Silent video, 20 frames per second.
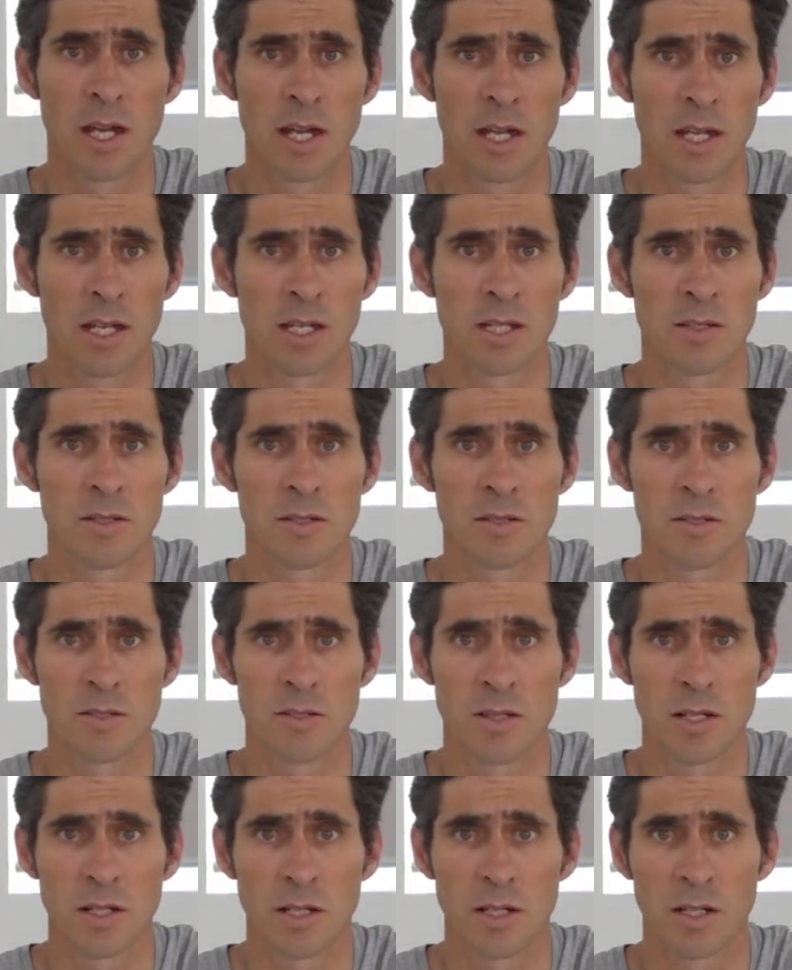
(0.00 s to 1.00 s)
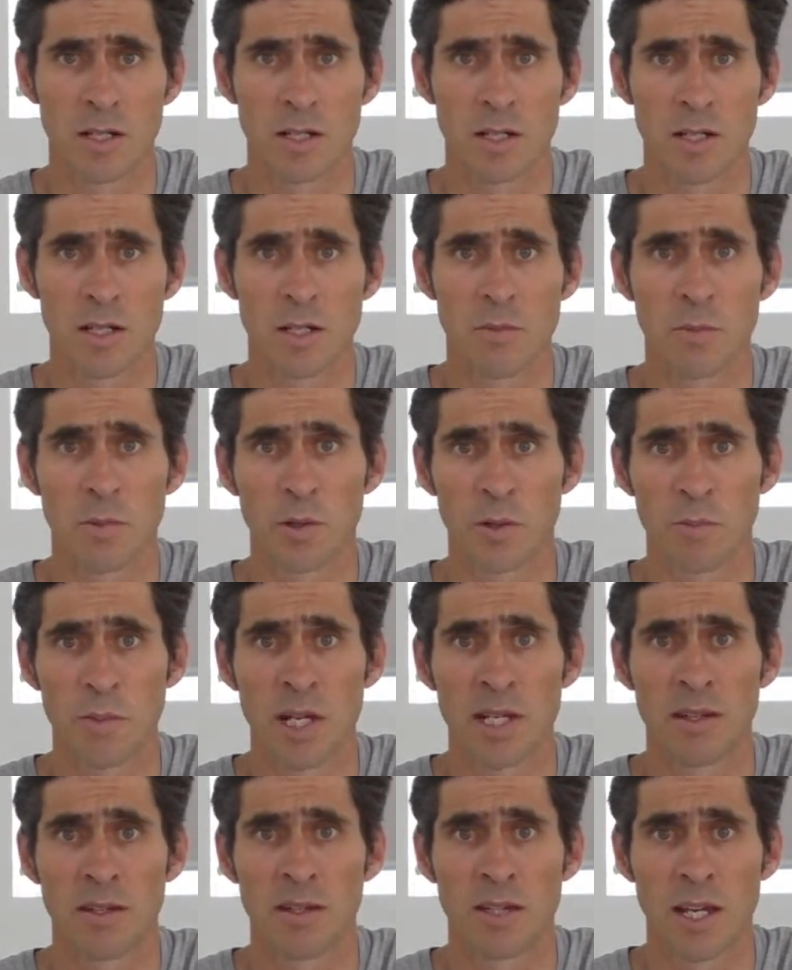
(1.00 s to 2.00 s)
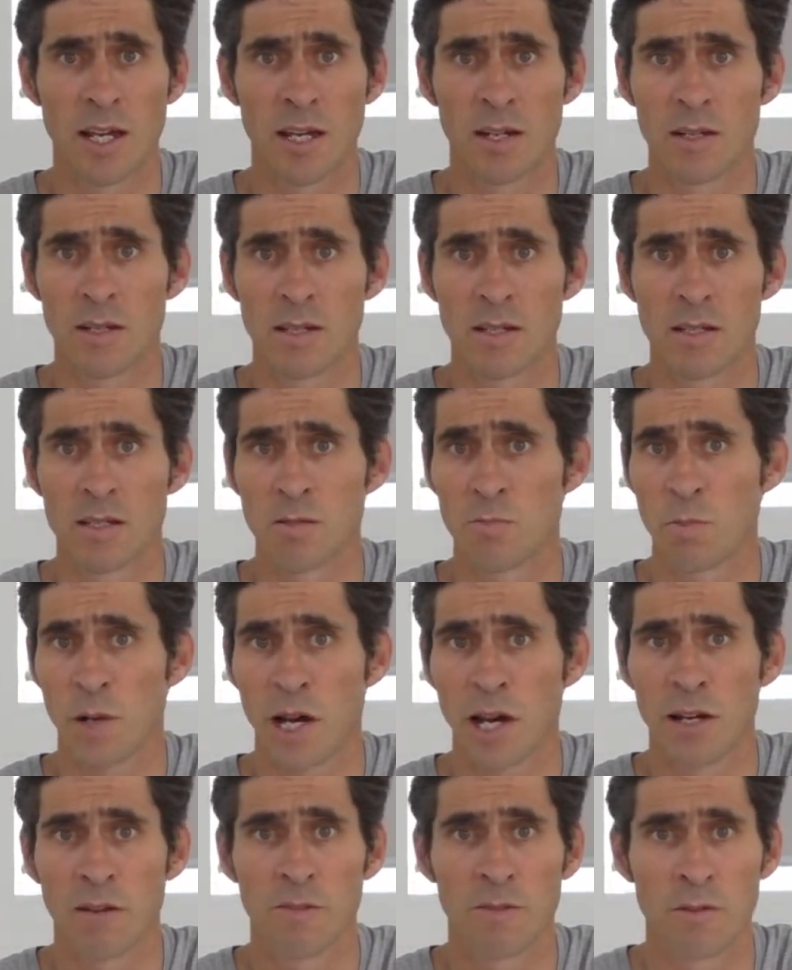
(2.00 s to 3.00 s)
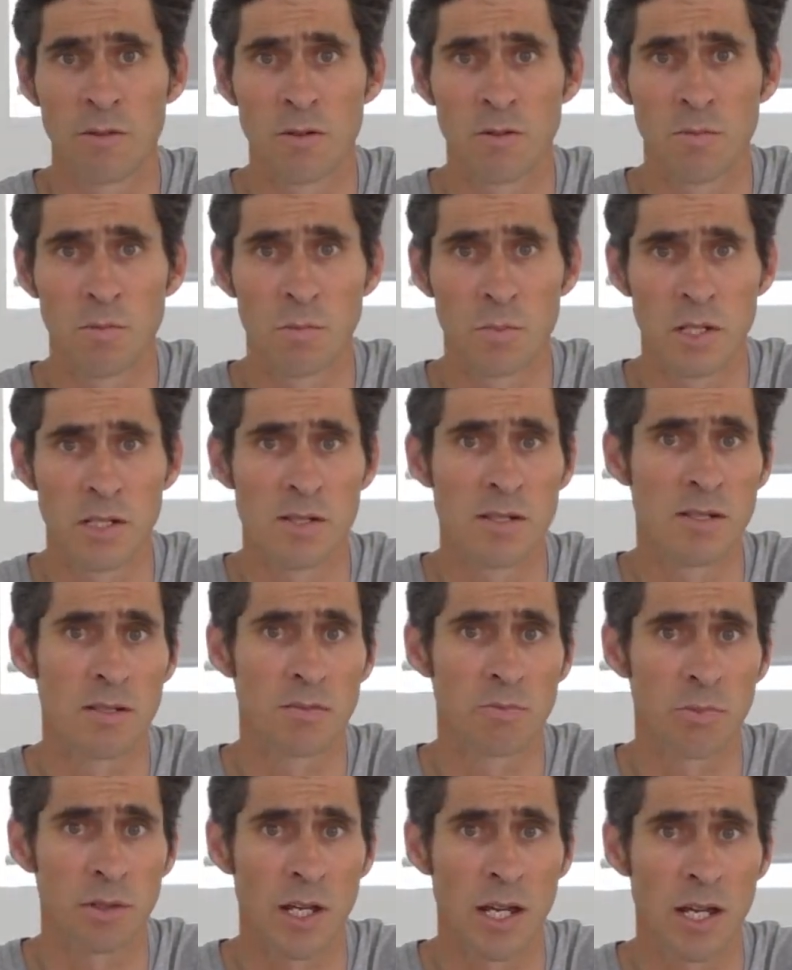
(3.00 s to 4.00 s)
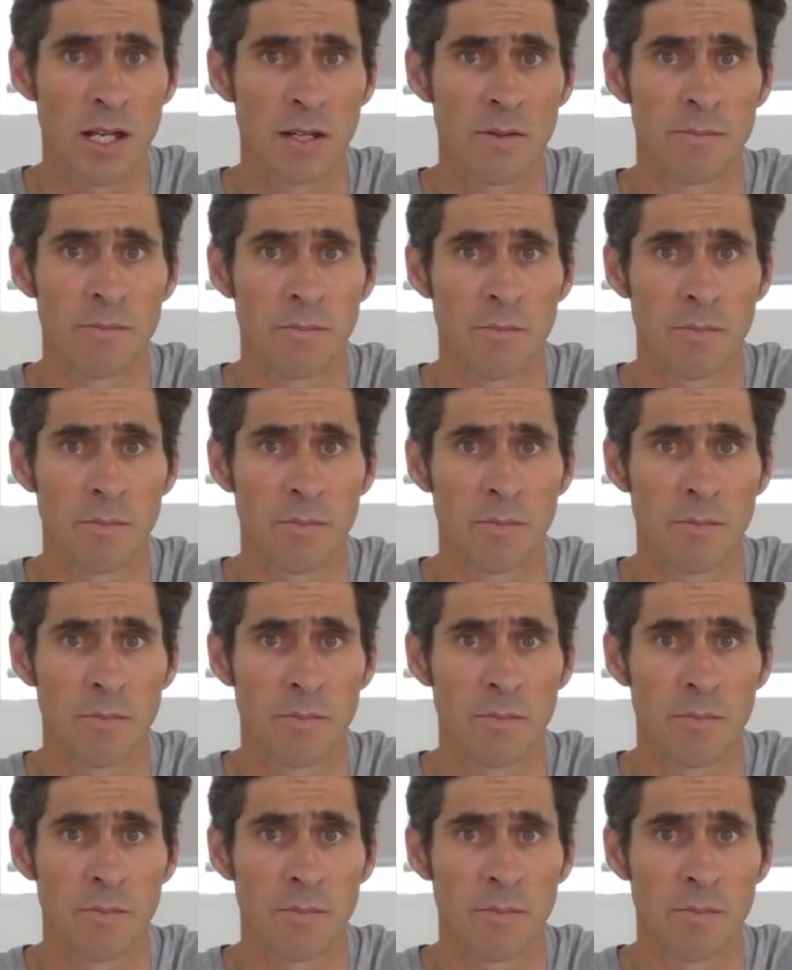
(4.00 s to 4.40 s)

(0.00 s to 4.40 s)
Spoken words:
and implement that as part of your business plan.